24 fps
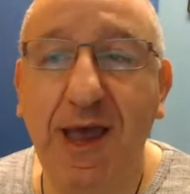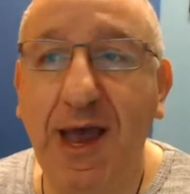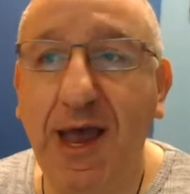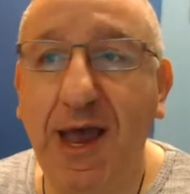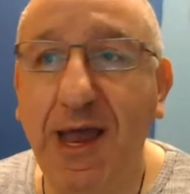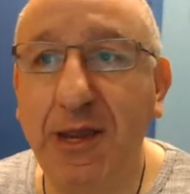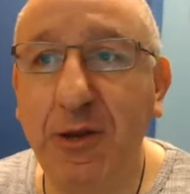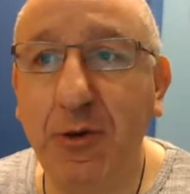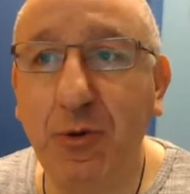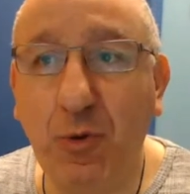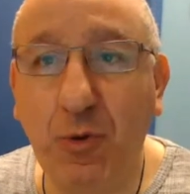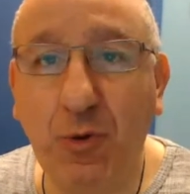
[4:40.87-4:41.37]

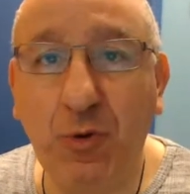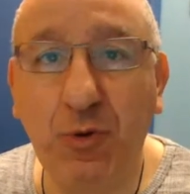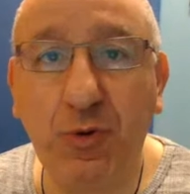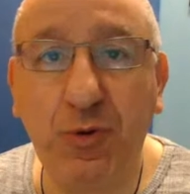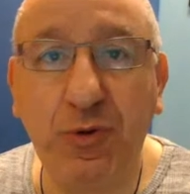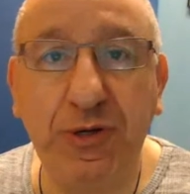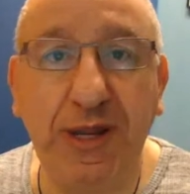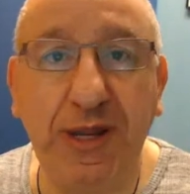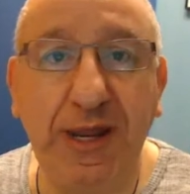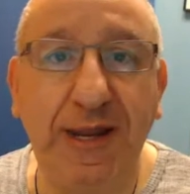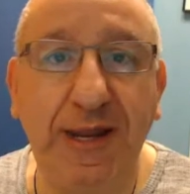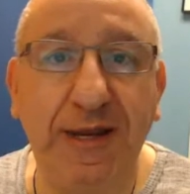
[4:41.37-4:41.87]
I
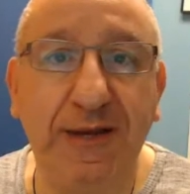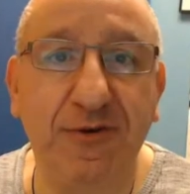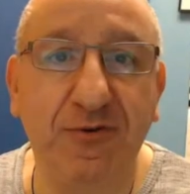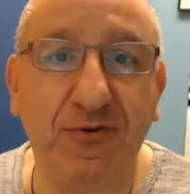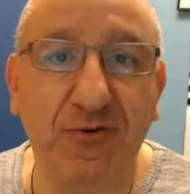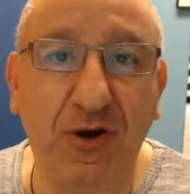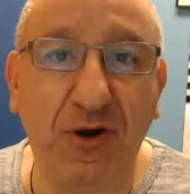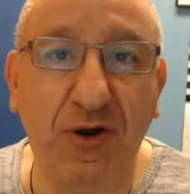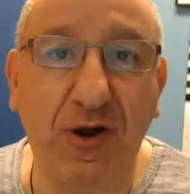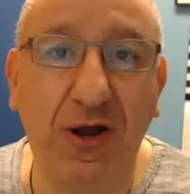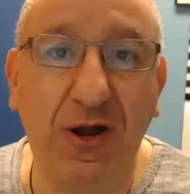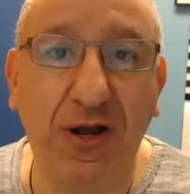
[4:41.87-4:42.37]
own
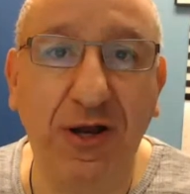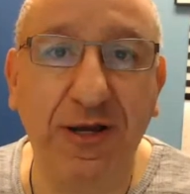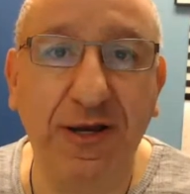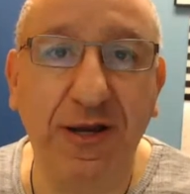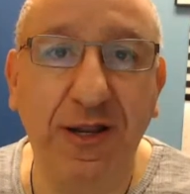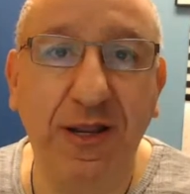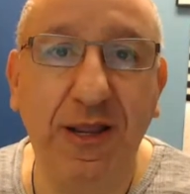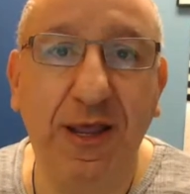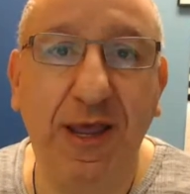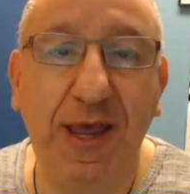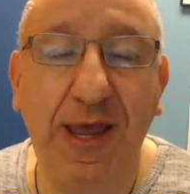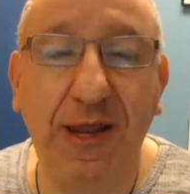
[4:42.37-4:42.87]
and run
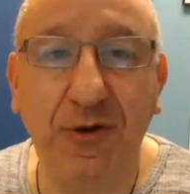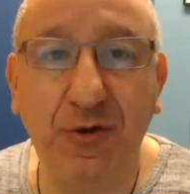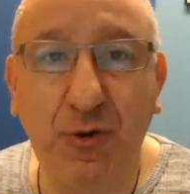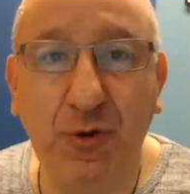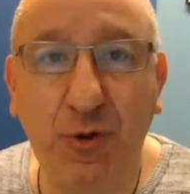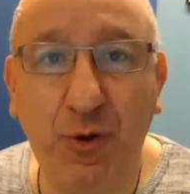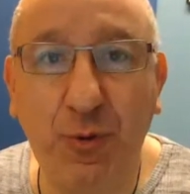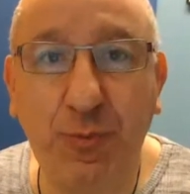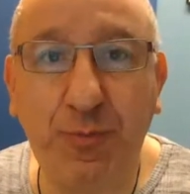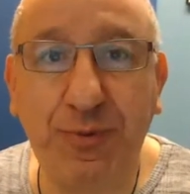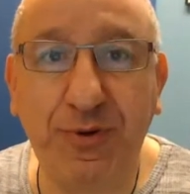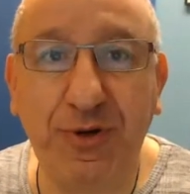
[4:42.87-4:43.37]
and
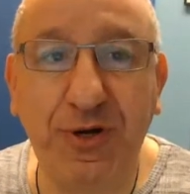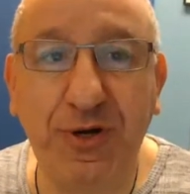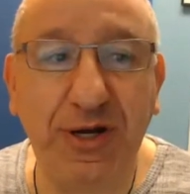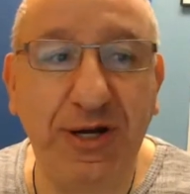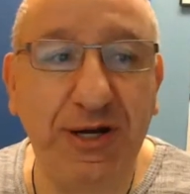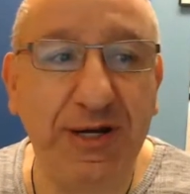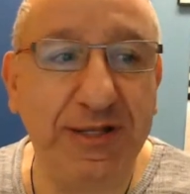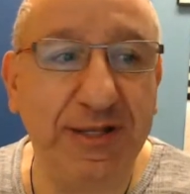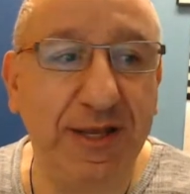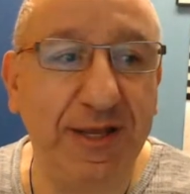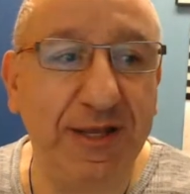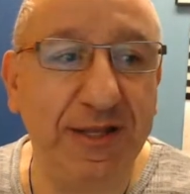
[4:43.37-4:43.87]

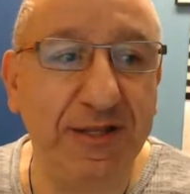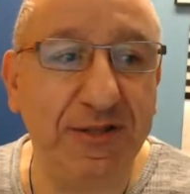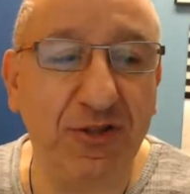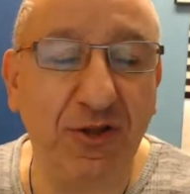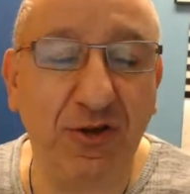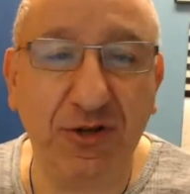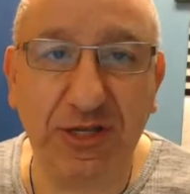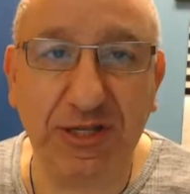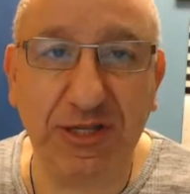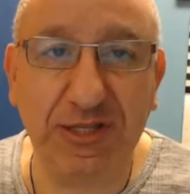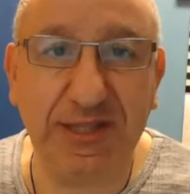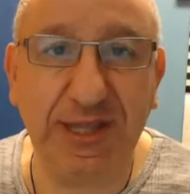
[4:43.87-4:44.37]
operate a
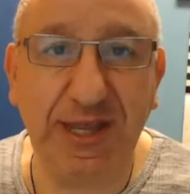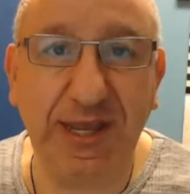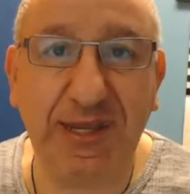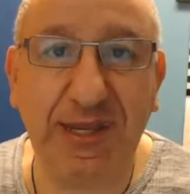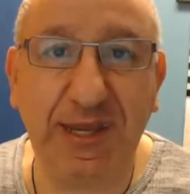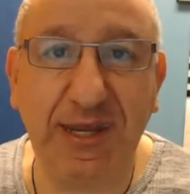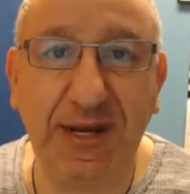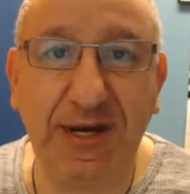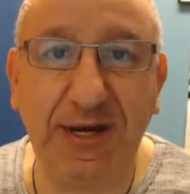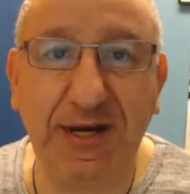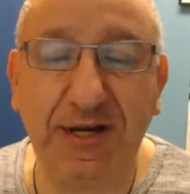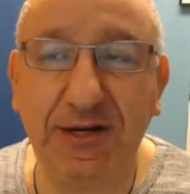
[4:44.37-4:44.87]
doggy
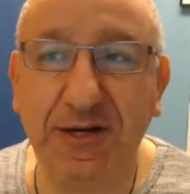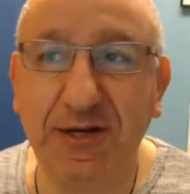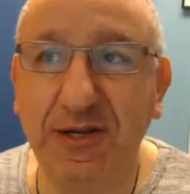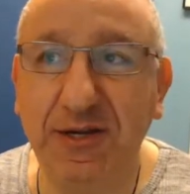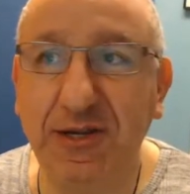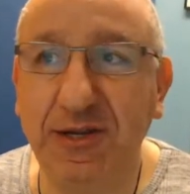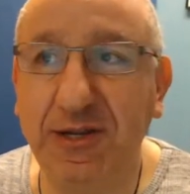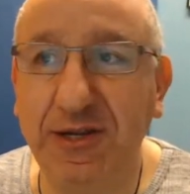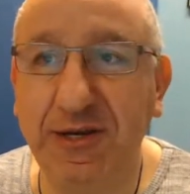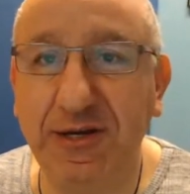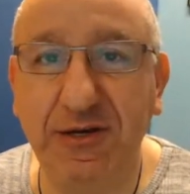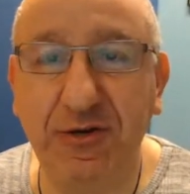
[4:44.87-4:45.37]
daycare
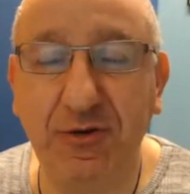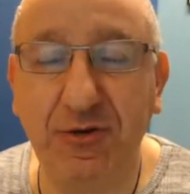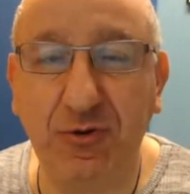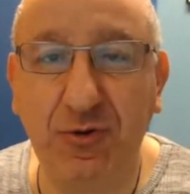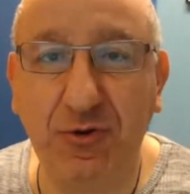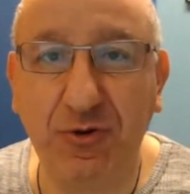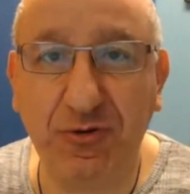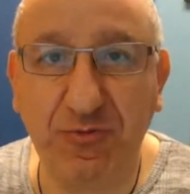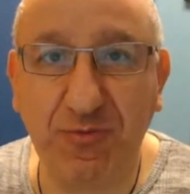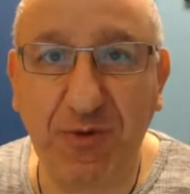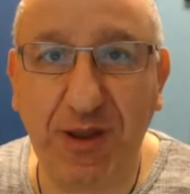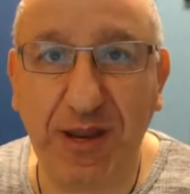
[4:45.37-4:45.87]
here in
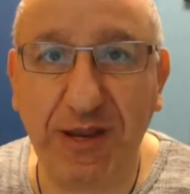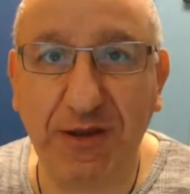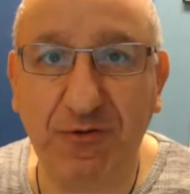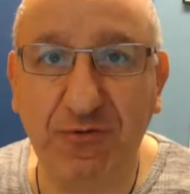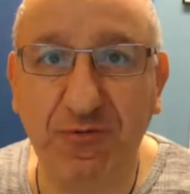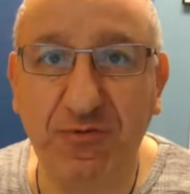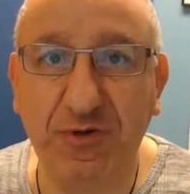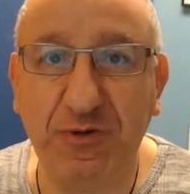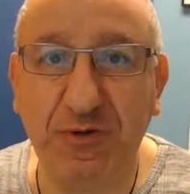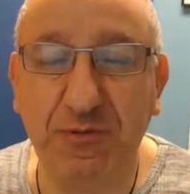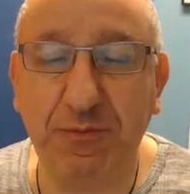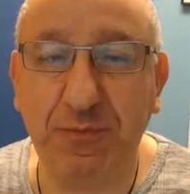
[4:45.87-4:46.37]
North
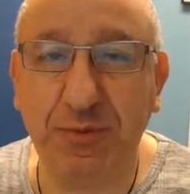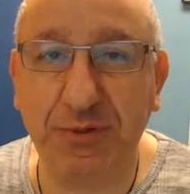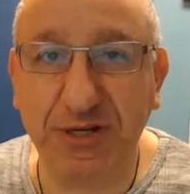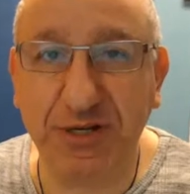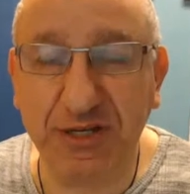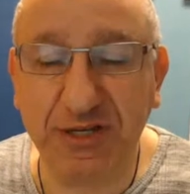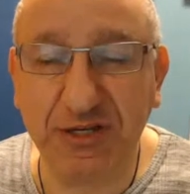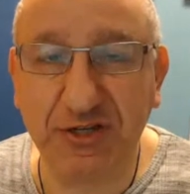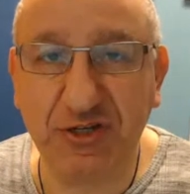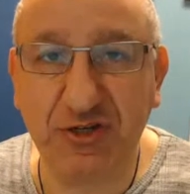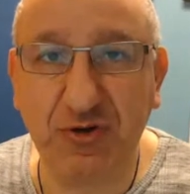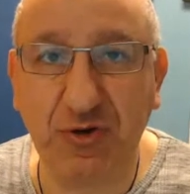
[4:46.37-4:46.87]
Vancouver,
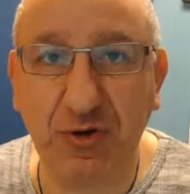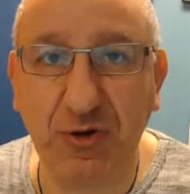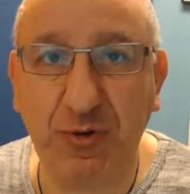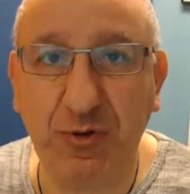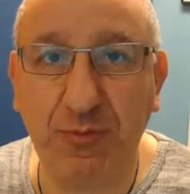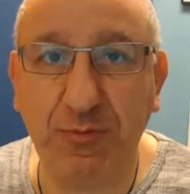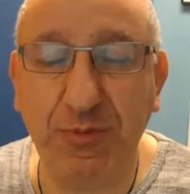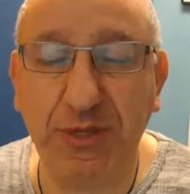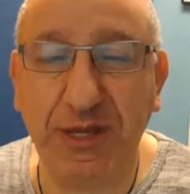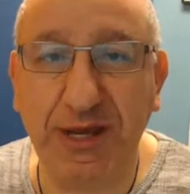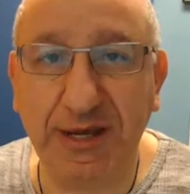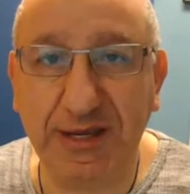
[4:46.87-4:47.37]
British
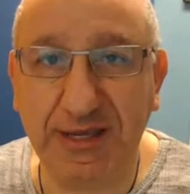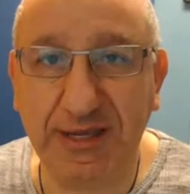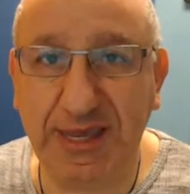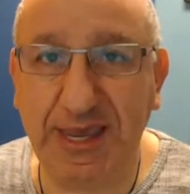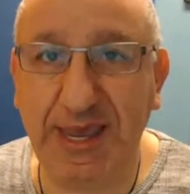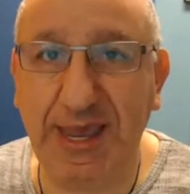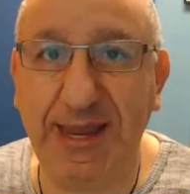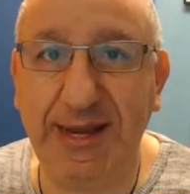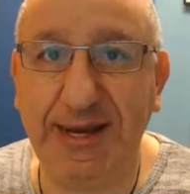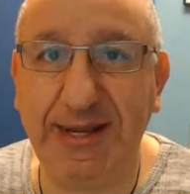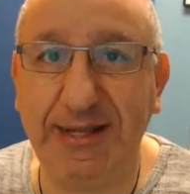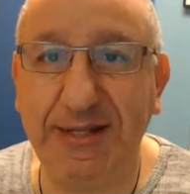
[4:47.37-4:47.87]
Columbia,
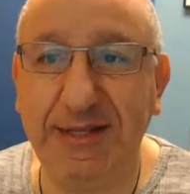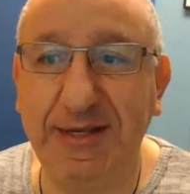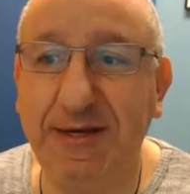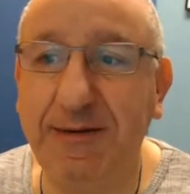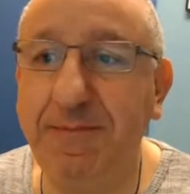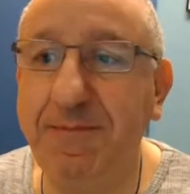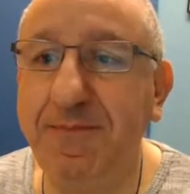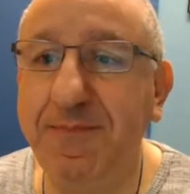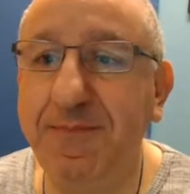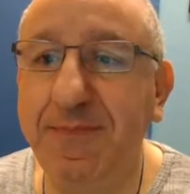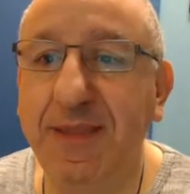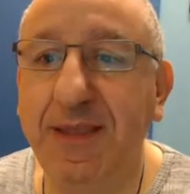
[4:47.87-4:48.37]
Canada.